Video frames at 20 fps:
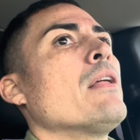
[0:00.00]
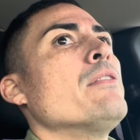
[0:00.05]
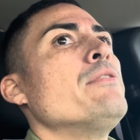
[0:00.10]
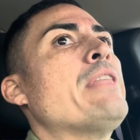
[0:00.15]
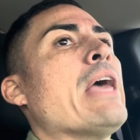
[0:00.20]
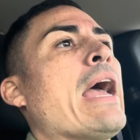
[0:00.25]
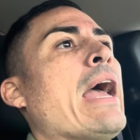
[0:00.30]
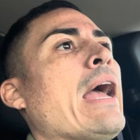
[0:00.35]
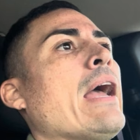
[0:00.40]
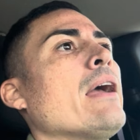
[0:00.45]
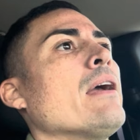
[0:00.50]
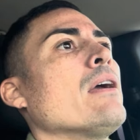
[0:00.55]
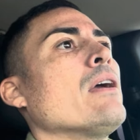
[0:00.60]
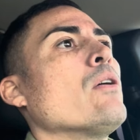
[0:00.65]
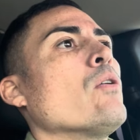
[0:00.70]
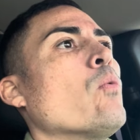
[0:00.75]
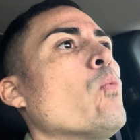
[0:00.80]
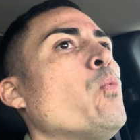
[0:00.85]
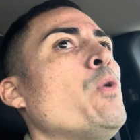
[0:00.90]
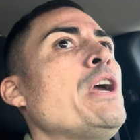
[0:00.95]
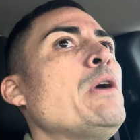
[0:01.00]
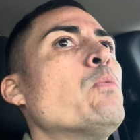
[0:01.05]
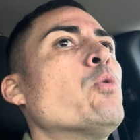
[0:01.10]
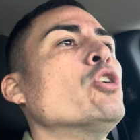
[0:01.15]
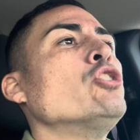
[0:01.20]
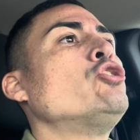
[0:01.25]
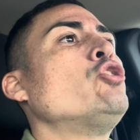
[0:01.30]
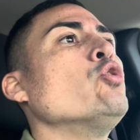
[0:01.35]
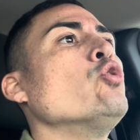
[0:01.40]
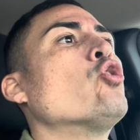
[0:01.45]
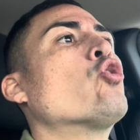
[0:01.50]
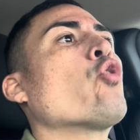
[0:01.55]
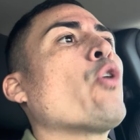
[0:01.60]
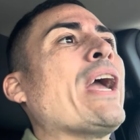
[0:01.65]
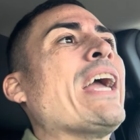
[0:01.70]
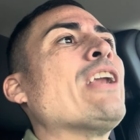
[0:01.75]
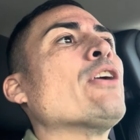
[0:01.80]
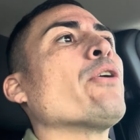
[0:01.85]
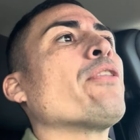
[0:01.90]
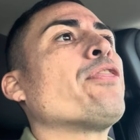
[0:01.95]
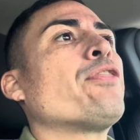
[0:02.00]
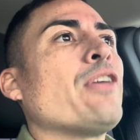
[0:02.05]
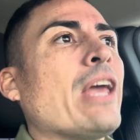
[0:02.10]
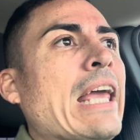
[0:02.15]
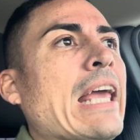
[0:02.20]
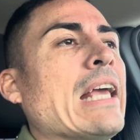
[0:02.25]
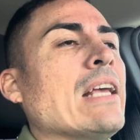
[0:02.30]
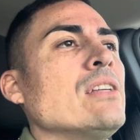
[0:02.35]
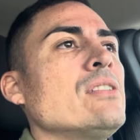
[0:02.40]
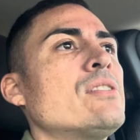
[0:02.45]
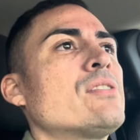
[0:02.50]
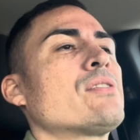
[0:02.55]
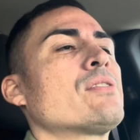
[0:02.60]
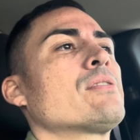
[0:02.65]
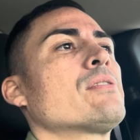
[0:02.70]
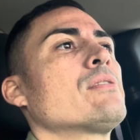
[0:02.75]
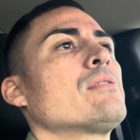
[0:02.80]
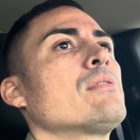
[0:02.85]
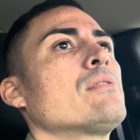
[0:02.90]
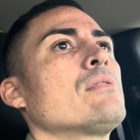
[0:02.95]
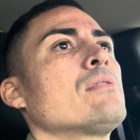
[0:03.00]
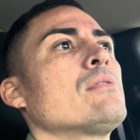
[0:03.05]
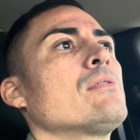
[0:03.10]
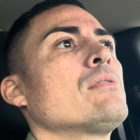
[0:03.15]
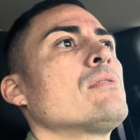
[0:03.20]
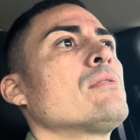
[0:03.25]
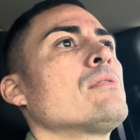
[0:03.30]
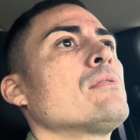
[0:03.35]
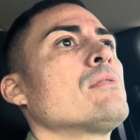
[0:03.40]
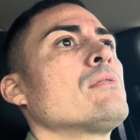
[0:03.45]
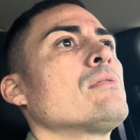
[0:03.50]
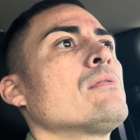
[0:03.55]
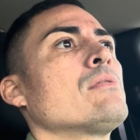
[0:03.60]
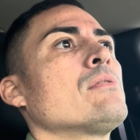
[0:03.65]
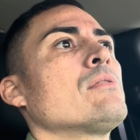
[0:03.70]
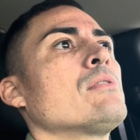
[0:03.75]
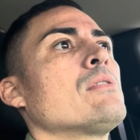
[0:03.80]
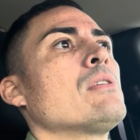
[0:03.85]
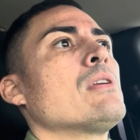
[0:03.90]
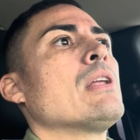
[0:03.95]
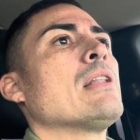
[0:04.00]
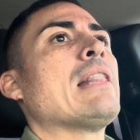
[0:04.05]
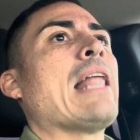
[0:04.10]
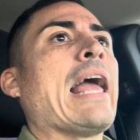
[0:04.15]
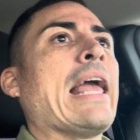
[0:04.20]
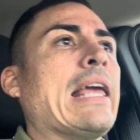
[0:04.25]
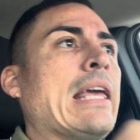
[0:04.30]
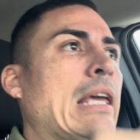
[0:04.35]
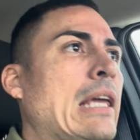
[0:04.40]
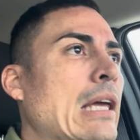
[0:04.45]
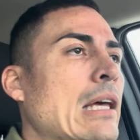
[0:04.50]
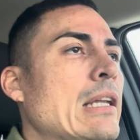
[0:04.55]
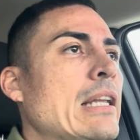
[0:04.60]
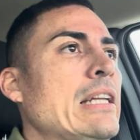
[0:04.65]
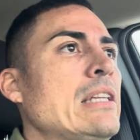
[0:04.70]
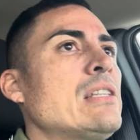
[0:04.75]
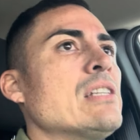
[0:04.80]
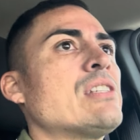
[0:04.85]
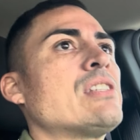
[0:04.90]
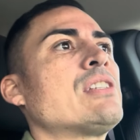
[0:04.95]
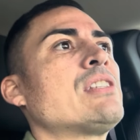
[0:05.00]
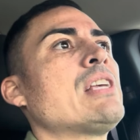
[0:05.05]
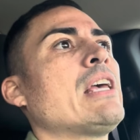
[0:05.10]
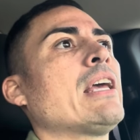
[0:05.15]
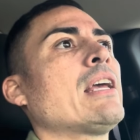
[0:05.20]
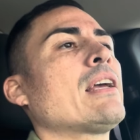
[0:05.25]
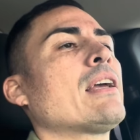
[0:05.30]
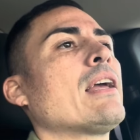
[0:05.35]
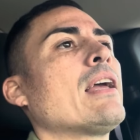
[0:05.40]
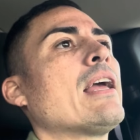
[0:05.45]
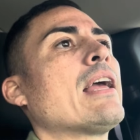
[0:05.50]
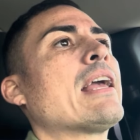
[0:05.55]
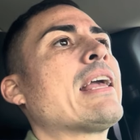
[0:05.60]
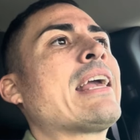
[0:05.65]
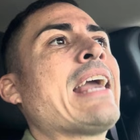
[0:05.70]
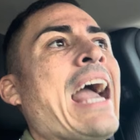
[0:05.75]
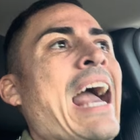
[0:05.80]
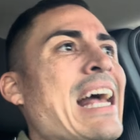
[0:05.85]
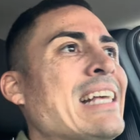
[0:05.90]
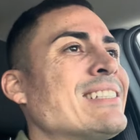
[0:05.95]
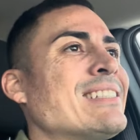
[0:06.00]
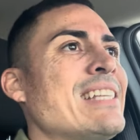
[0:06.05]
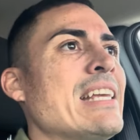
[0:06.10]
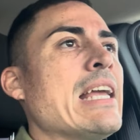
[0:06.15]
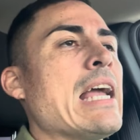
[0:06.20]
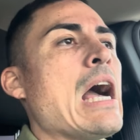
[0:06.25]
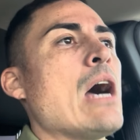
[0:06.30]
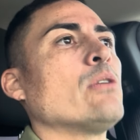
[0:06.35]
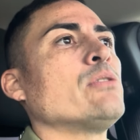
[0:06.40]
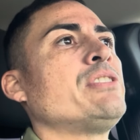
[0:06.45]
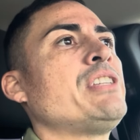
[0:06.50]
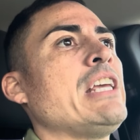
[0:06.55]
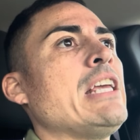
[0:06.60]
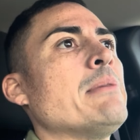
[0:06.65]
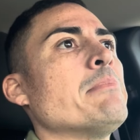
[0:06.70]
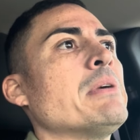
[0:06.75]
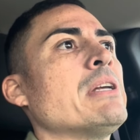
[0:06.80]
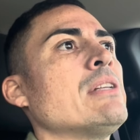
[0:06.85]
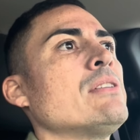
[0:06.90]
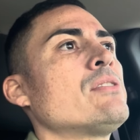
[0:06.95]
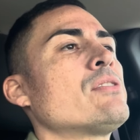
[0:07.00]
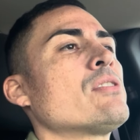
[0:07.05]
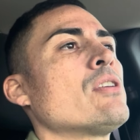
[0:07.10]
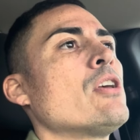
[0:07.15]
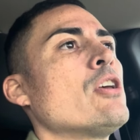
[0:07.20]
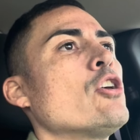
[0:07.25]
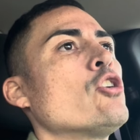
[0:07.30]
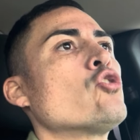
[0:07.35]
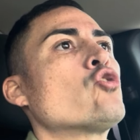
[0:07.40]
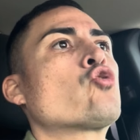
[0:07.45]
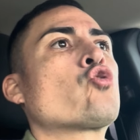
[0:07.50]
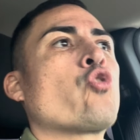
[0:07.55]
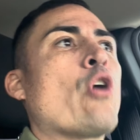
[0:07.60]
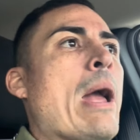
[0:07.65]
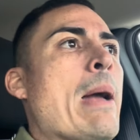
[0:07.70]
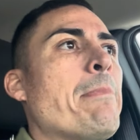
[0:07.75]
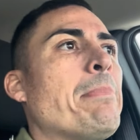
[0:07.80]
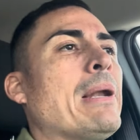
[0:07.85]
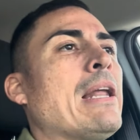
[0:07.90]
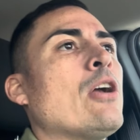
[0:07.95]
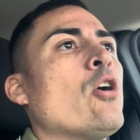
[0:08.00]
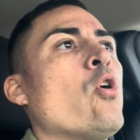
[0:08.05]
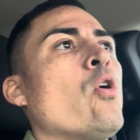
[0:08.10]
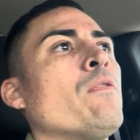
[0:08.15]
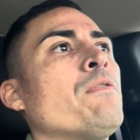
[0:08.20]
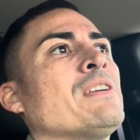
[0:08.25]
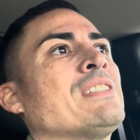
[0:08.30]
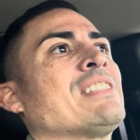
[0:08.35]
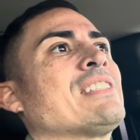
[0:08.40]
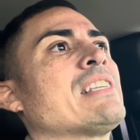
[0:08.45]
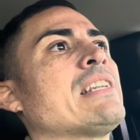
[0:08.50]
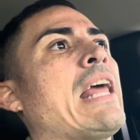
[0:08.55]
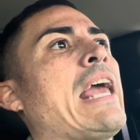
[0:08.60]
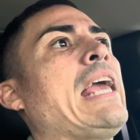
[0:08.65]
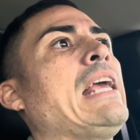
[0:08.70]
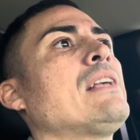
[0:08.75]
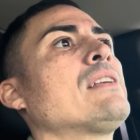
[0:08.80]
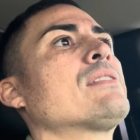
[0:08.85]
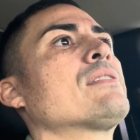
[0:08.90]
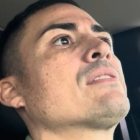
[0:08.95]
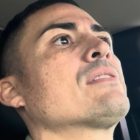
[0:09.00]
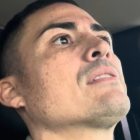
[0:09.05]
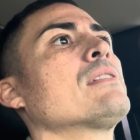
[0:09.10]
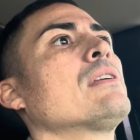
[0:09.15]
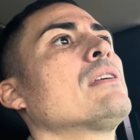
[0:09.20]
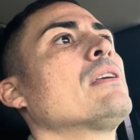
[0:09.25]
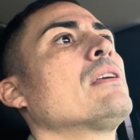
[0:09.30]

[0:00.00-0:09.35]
that we would do greater things like healing the sick, casting out demons, trampling over snakes.